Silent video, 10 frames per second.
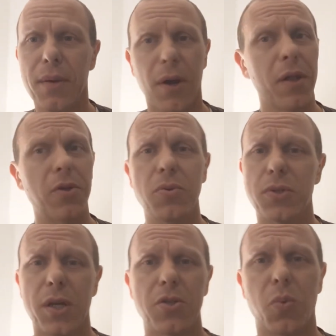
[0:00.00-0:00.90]
But all I do
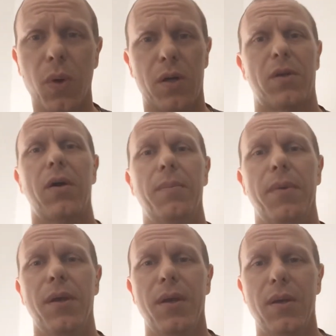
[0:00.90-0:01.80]
is I just walk up.
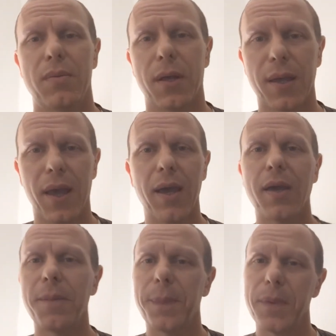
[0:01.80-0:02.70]
I'm like,
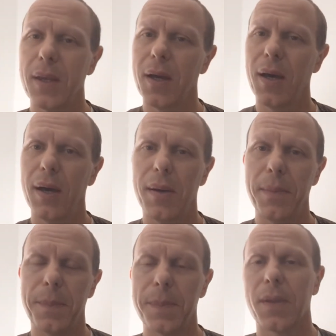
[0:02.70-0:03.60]
hey,
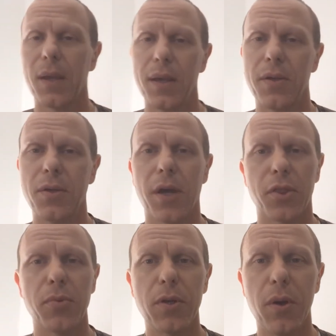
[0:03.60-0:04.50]
um, you
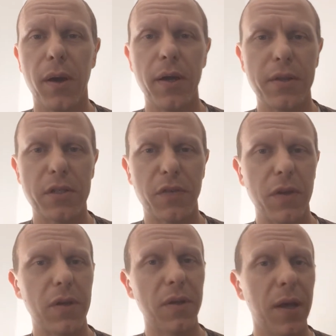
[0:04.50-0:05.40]
got three doe out in this
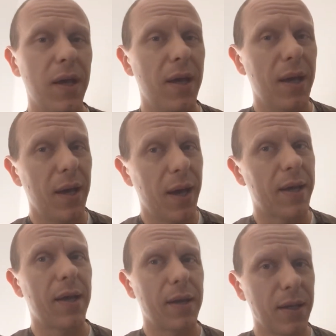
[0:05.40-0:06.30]
field.
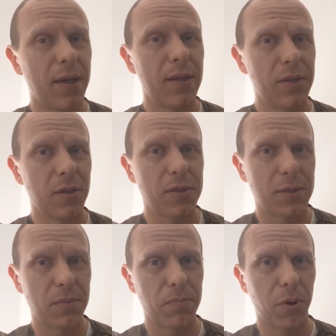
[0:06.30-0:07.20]
I got an any deer
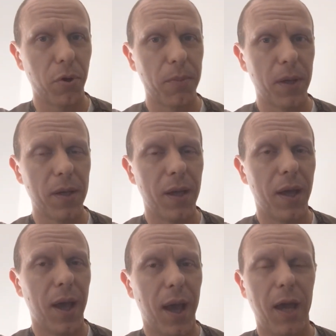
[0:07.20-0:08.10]
t- permit,
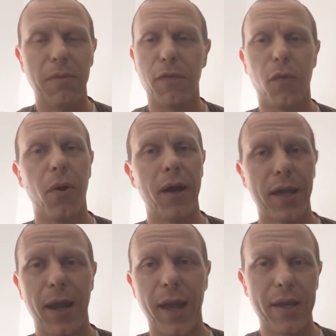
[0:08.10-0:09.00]
and before I
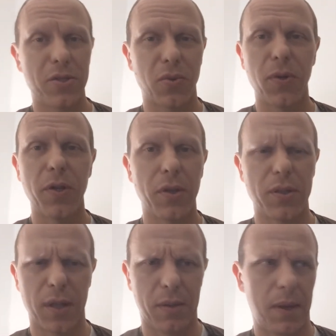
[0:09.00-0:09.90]
can ask or anything,
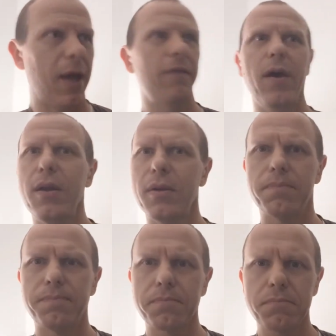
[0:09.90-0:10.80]
he's like, have at
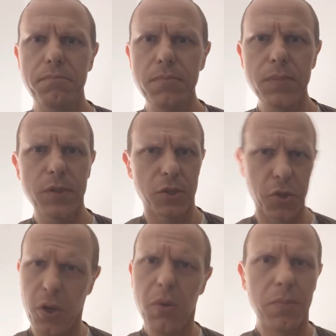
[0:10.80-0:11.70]
it.
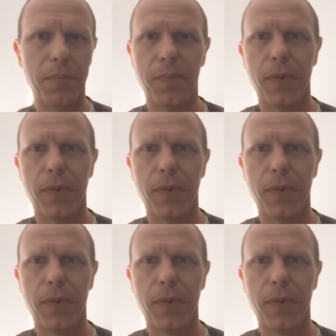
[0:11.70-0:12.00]
Just go.